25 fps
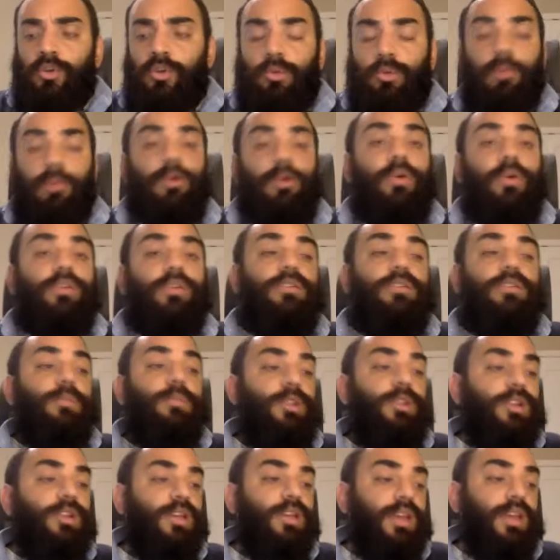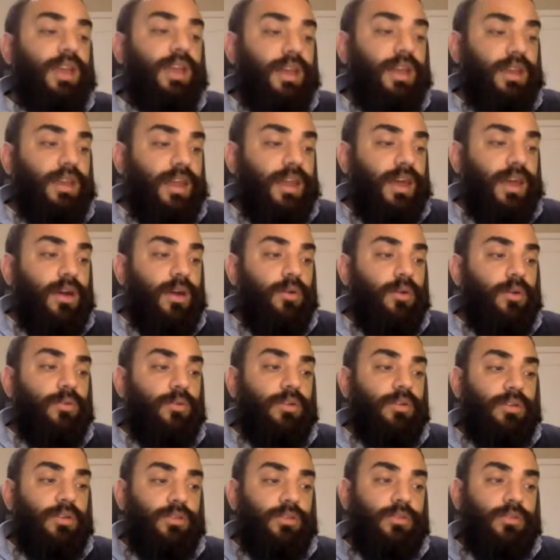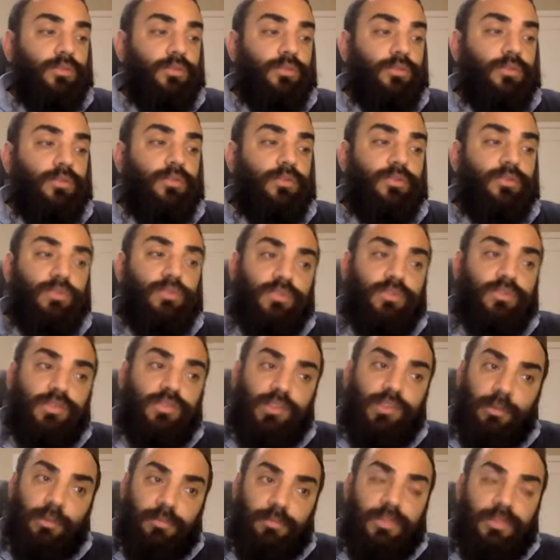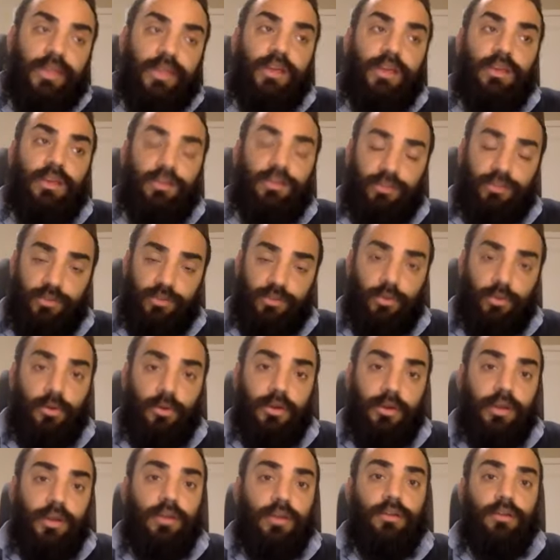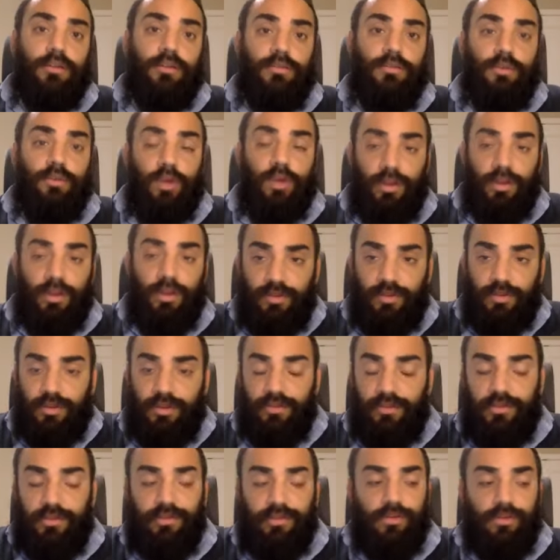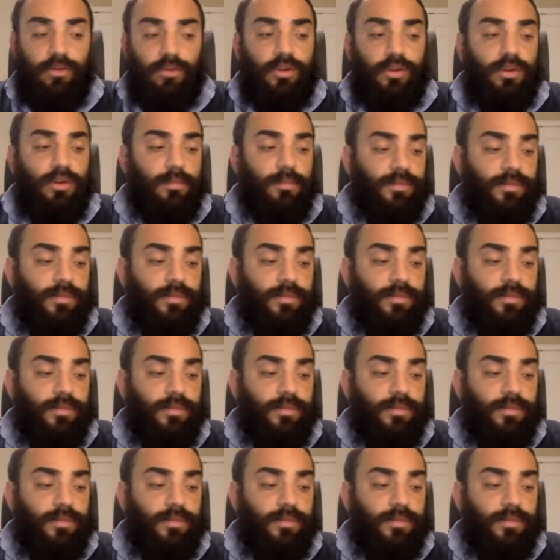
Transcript: what we're going to be looking at now is something historic. All of it is historic.